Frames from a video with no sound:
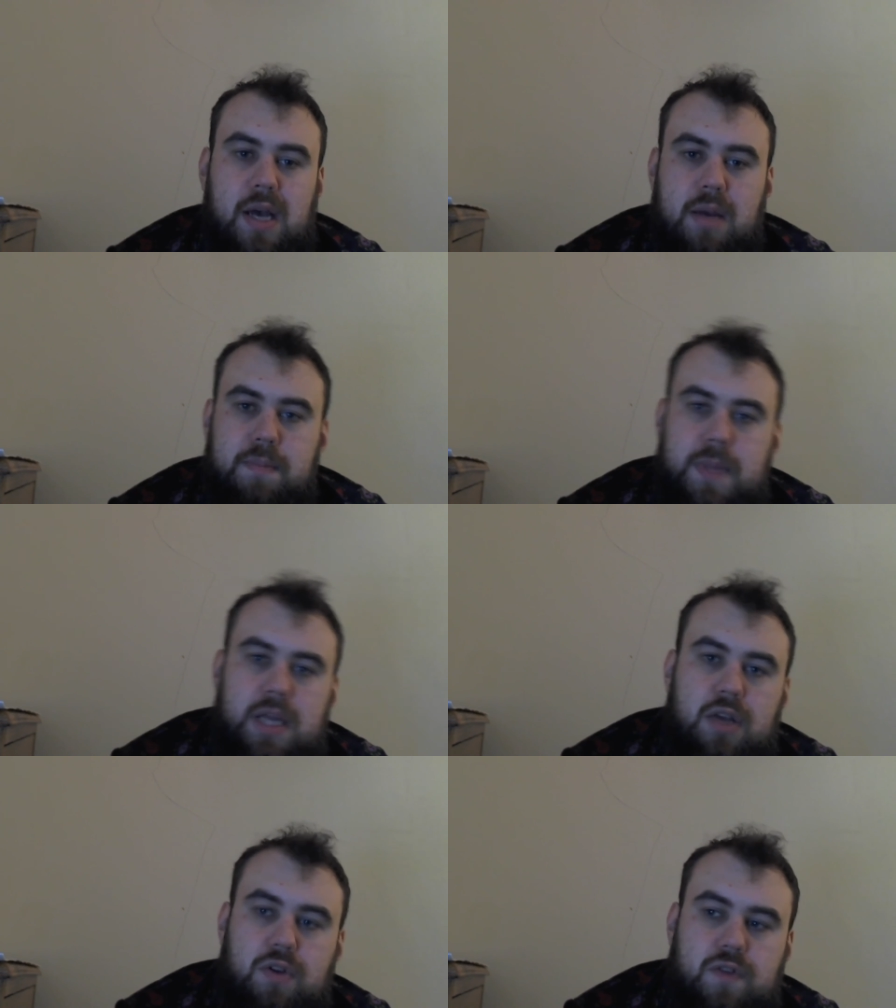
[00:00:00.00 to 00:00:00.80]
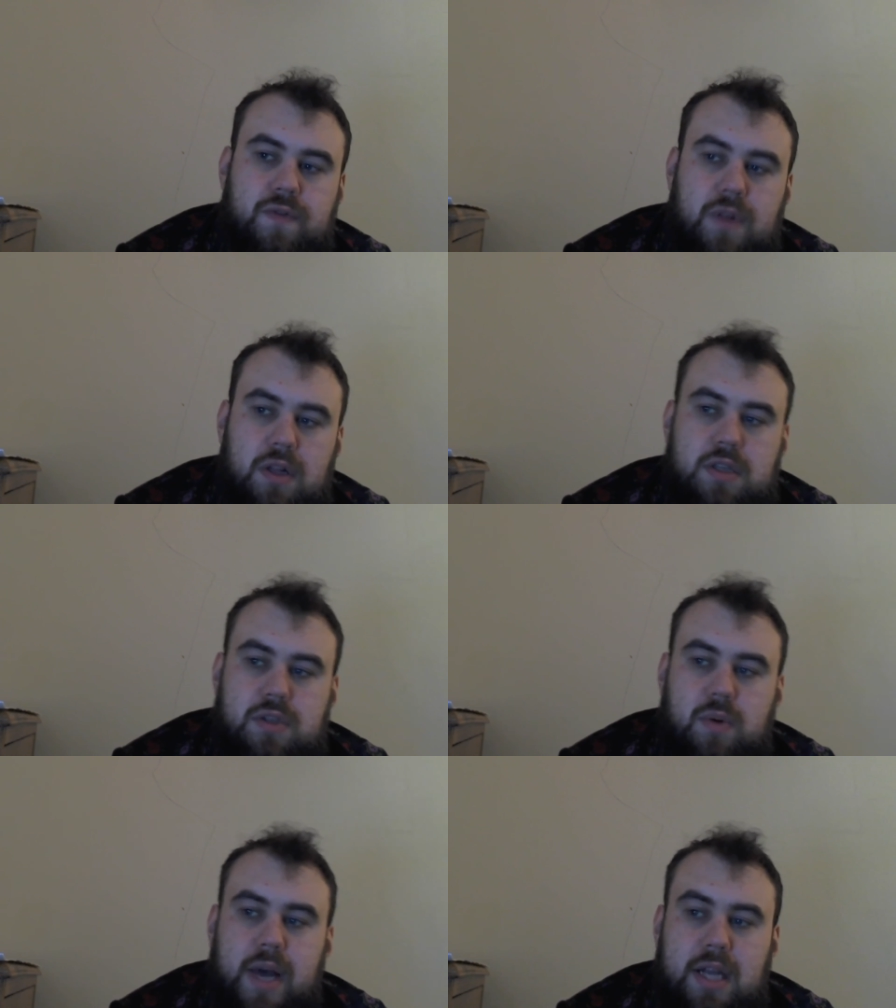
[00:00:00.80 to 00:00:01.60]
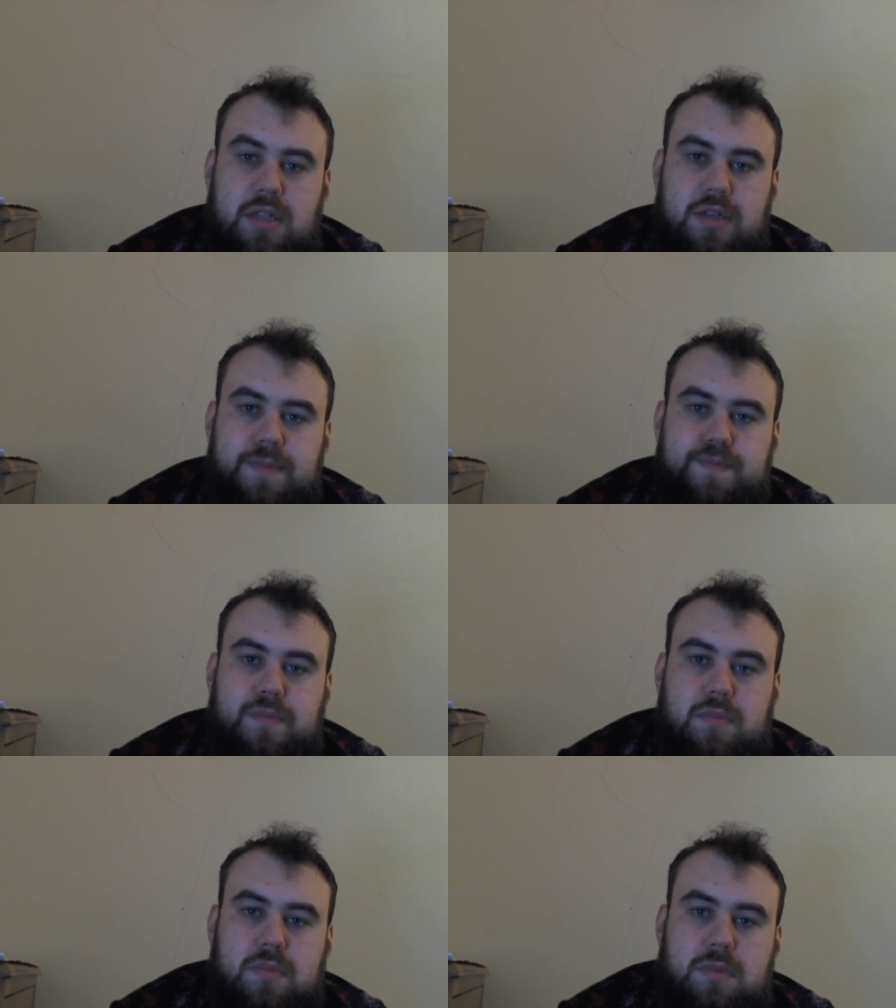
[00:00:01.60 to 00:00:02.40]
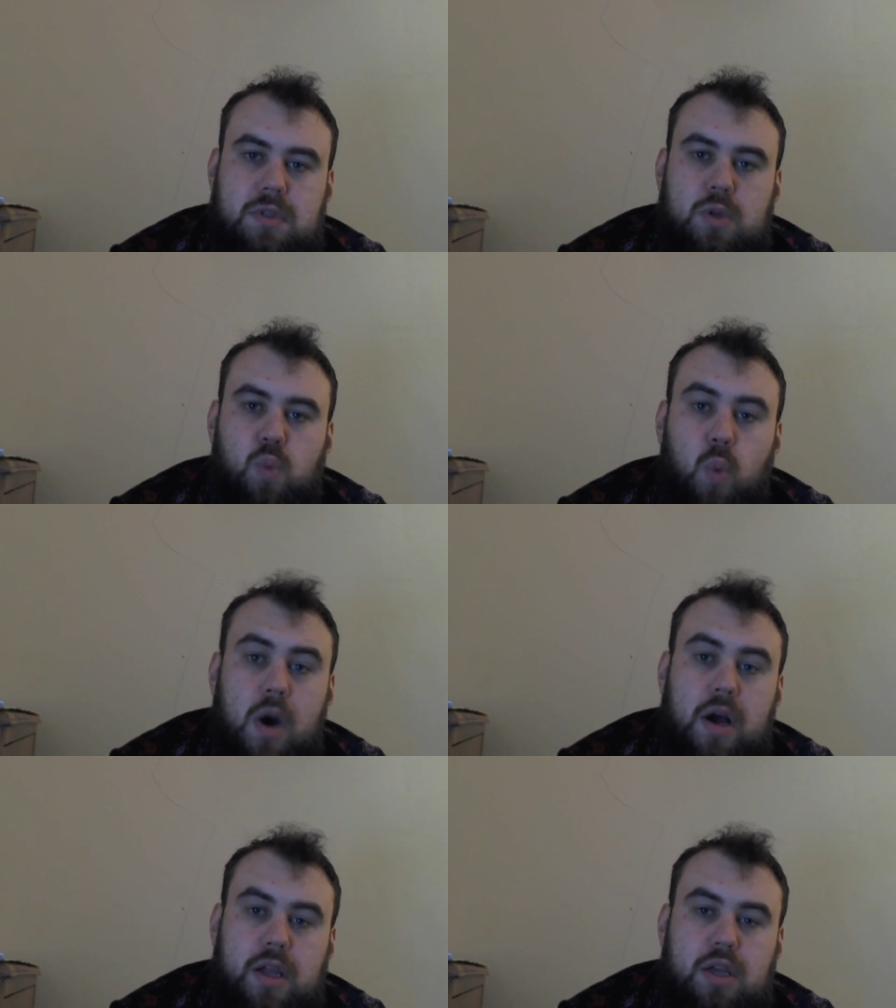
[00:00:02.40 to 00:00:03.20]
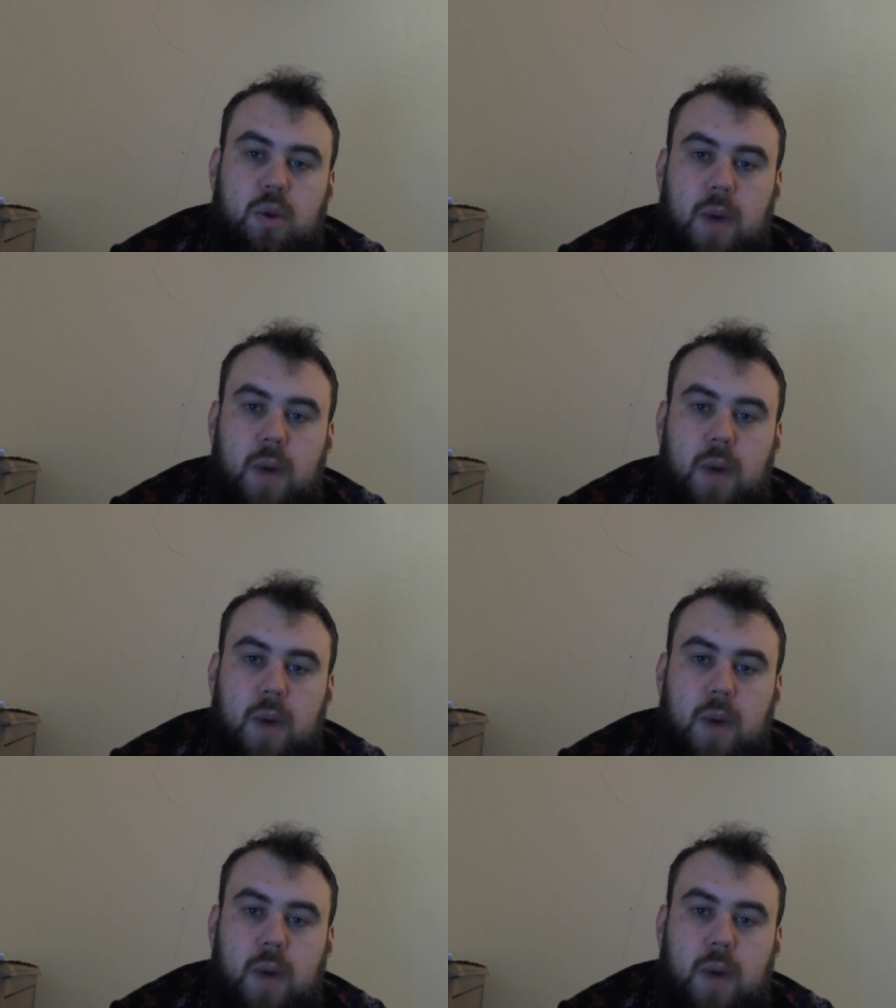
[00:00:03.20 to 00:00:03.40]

be useful as a way to work your way